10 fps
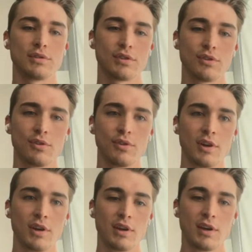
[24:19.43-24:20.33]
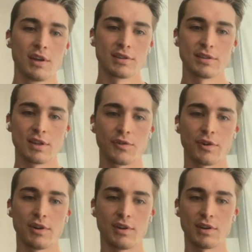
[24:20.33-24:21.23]
so it's a
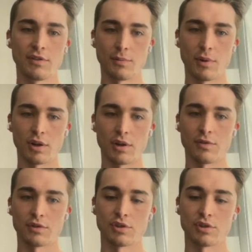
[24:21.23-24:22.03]
different market for sure.